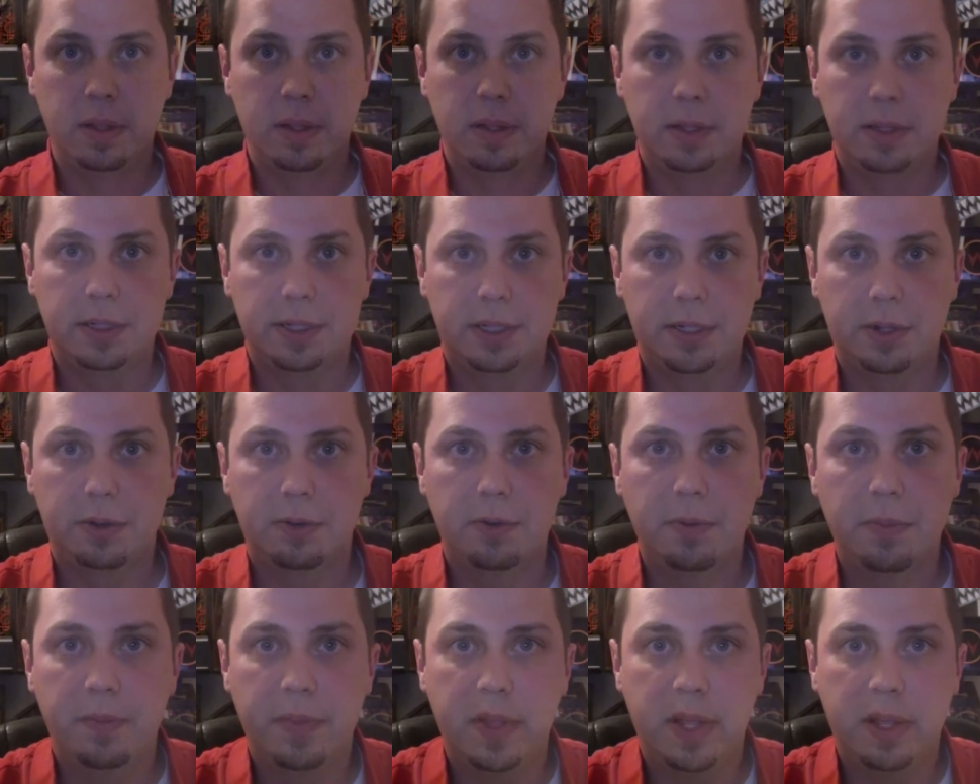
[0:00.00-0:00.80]

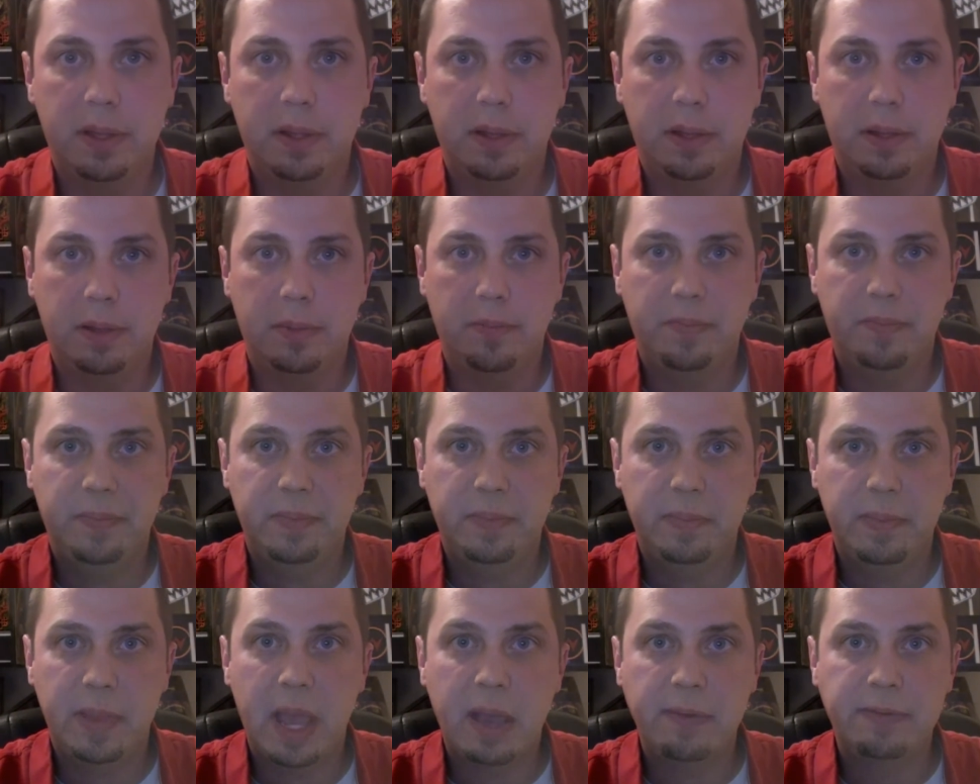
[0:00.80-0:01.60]
So
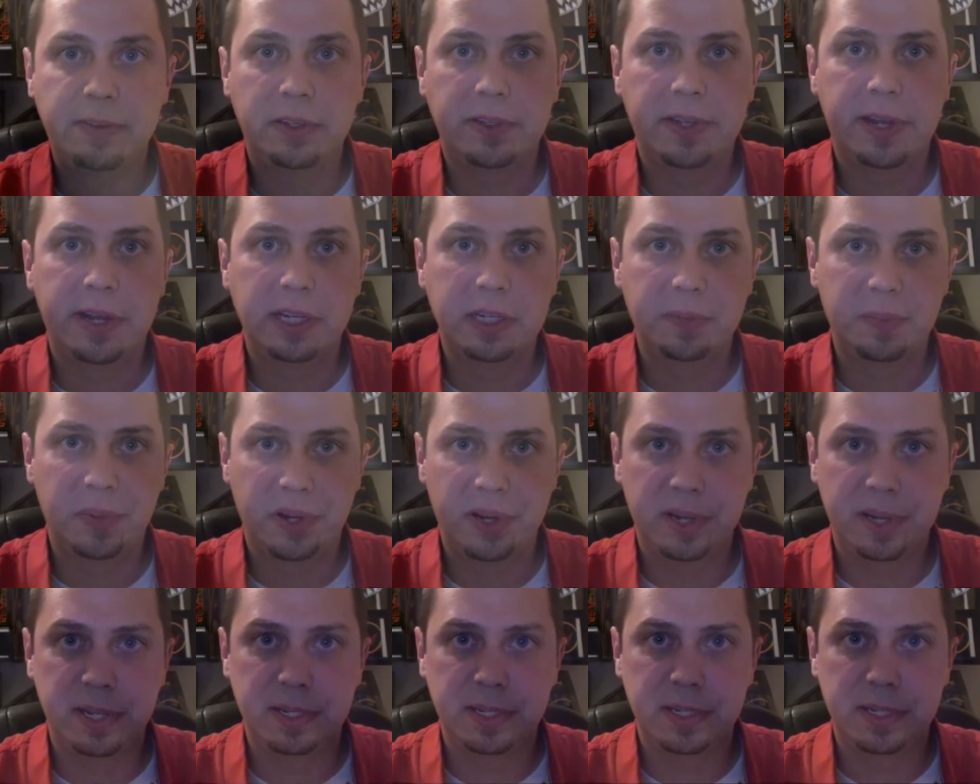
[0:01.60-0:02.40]
after that
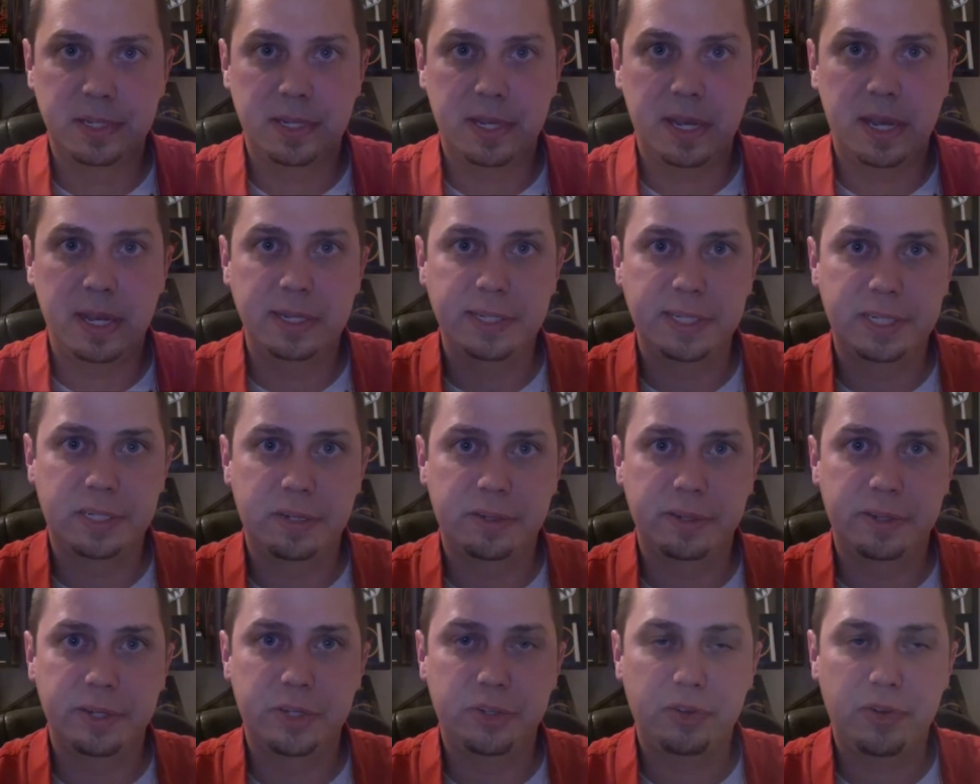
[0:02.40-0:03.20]
experience, I
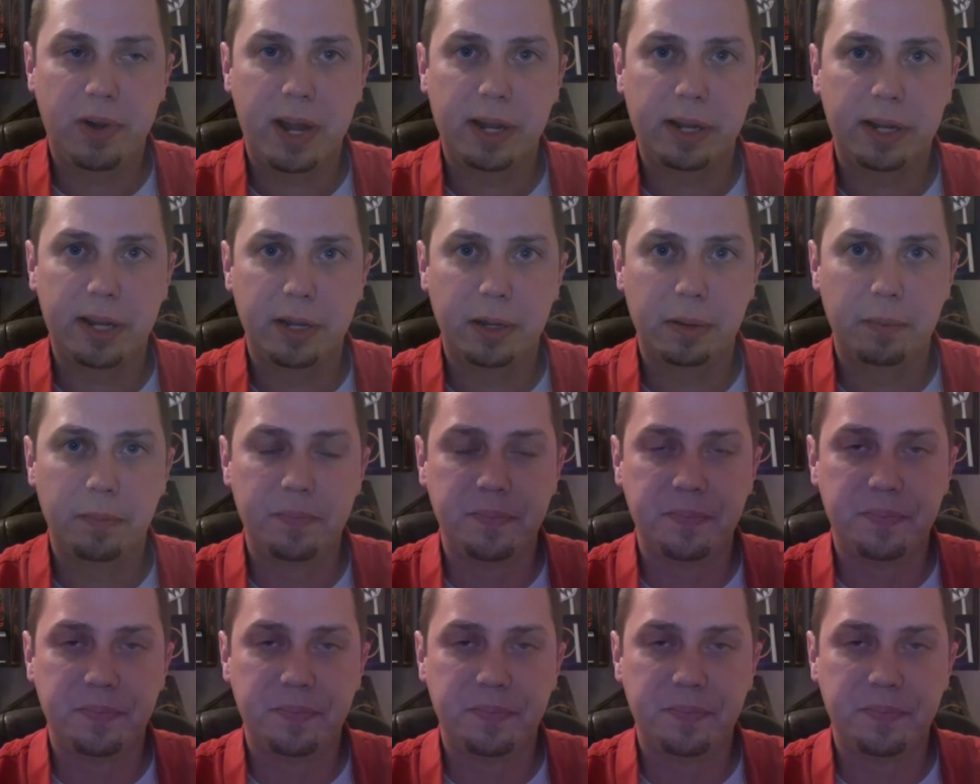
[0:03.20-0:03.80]
started tracking